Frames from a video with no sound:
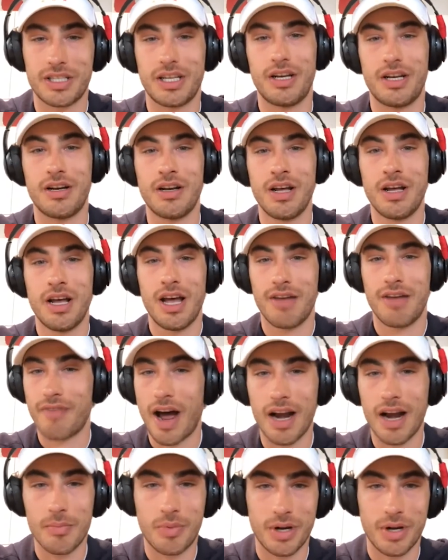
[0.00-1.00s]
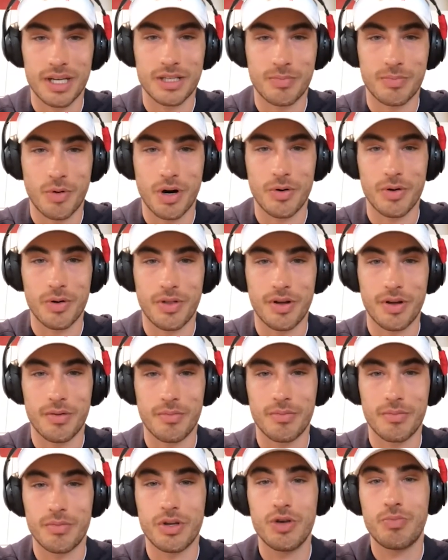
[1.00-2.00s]
and if I didn't play a sport with
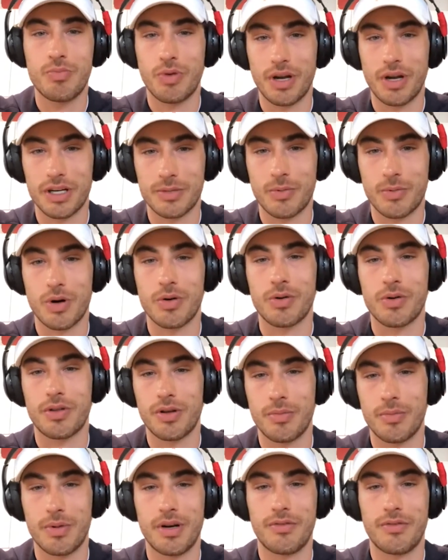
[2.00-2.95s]
them, you played a sport with them.